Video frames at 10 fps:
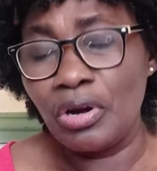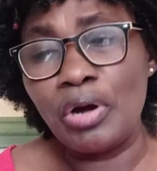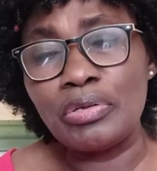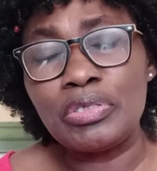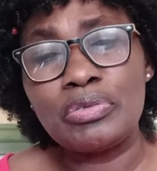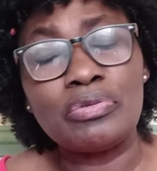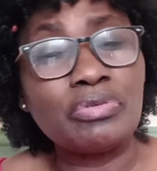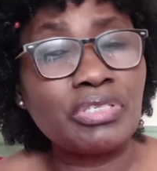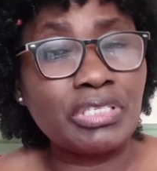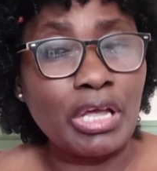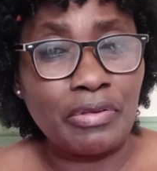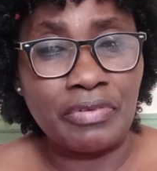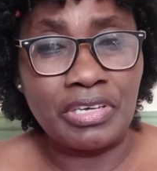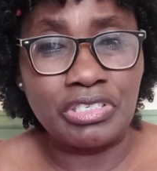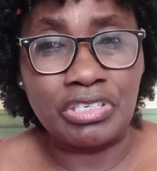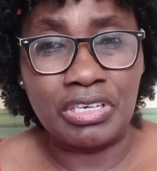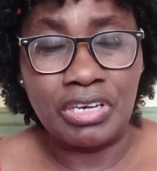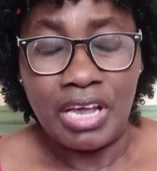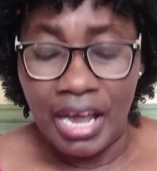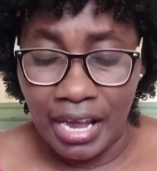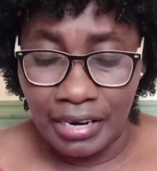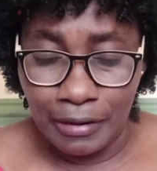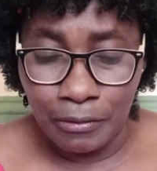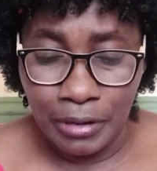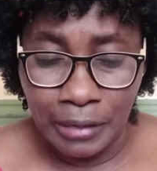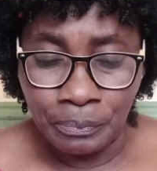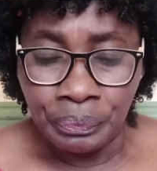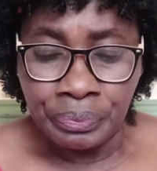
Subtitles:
unto salvation. Hallelujah.